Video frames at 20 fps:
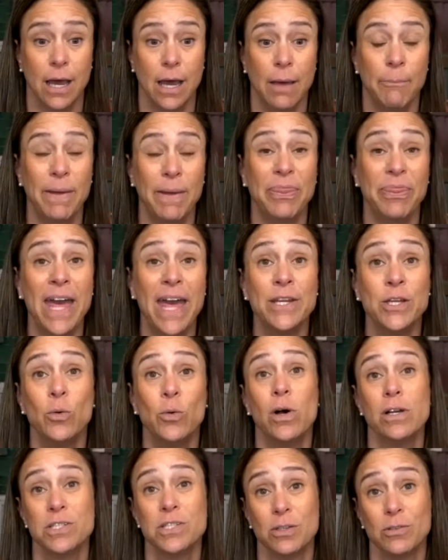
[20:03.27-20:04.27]
But then you
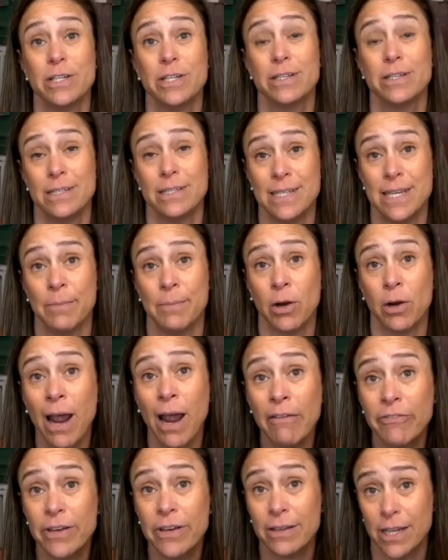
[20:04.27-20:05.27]
also look at the
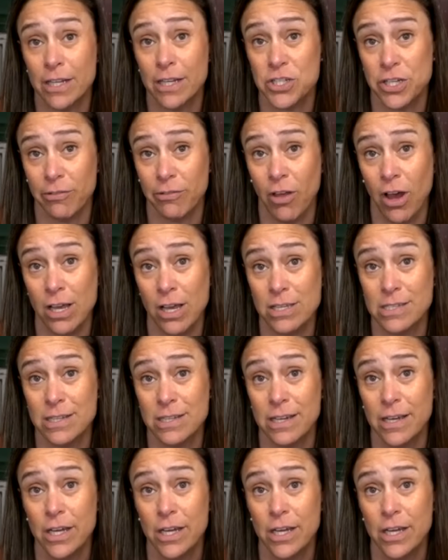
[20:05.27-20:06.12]
demographic that she lost.